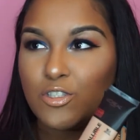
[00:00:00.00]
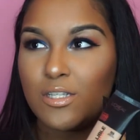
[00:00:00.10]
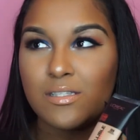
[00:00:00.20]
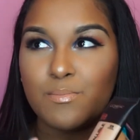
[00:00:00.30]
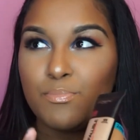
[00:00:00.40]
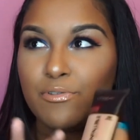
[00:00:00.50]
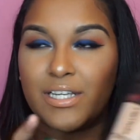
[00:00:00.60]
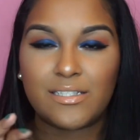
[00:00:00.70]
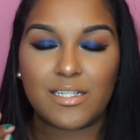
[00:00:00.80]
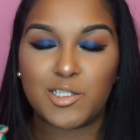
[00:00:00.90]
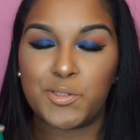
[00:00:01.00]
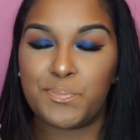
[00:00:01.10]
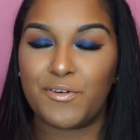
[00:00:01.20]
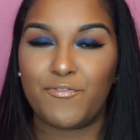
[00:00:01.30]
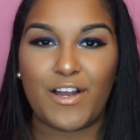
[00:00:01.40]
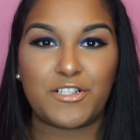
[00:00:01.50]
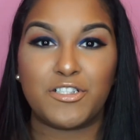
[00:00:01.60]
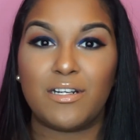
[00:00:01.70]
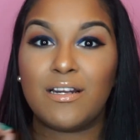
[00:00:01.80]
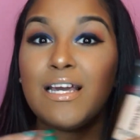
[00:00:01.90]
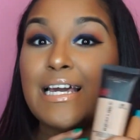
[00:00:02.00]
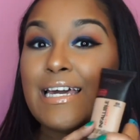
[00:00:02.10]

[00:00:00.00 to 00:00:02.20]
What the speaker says: just brings it to perfection.